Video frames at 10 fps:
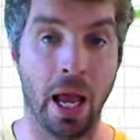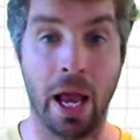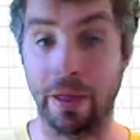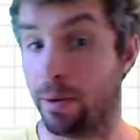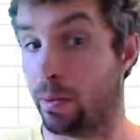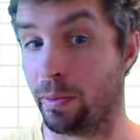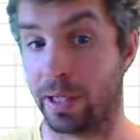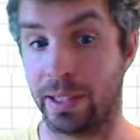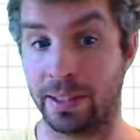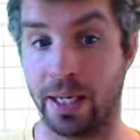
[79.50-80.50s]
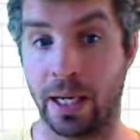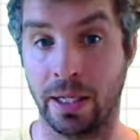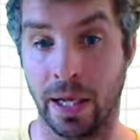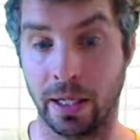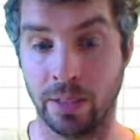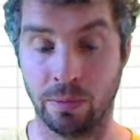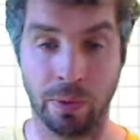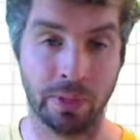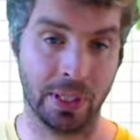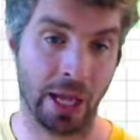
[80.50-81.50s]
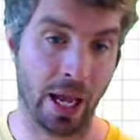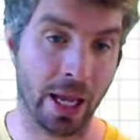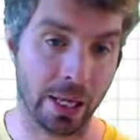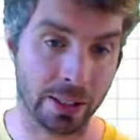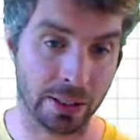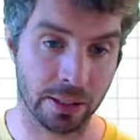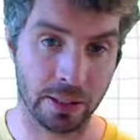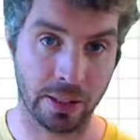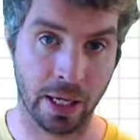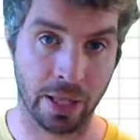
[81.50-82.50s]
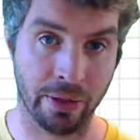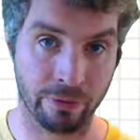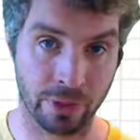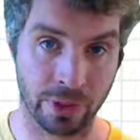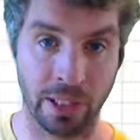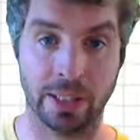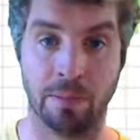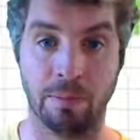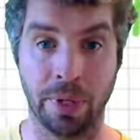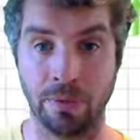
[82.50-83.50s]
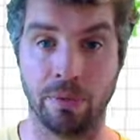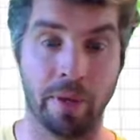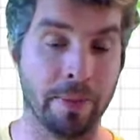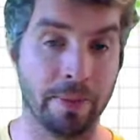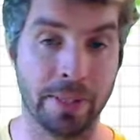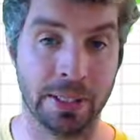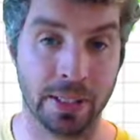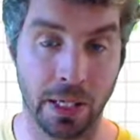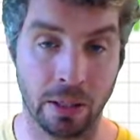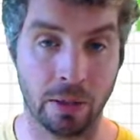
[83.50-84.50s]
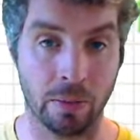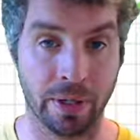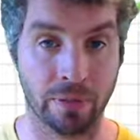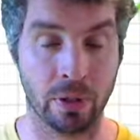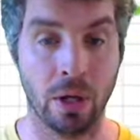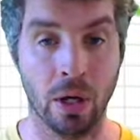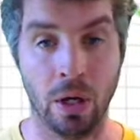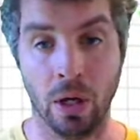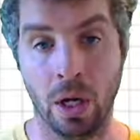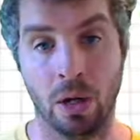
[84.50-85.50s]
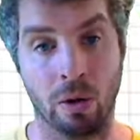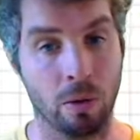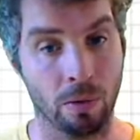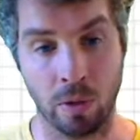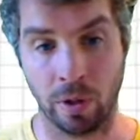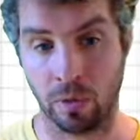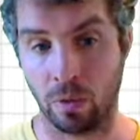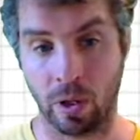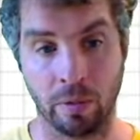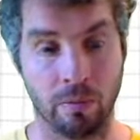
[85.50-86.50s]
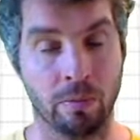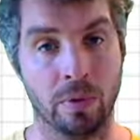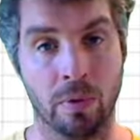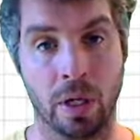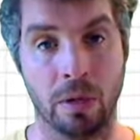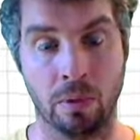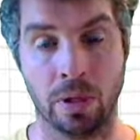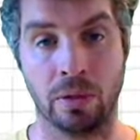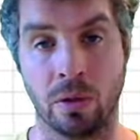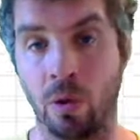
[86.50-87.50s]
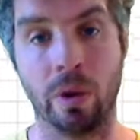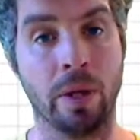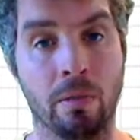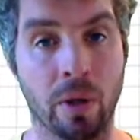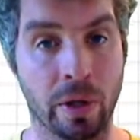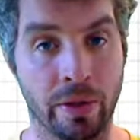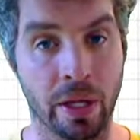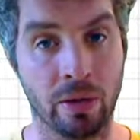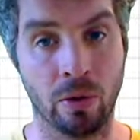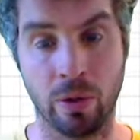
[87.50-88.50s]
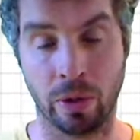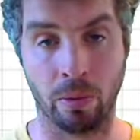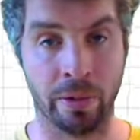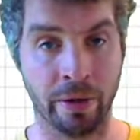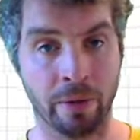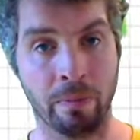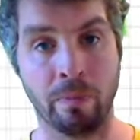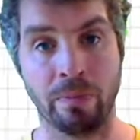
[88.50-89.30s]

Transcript: and then we want to get a second heads, we would say A is the first heads and B would maybe be the second or whatever, or a one on one and one coin and one on the other coin or whatever.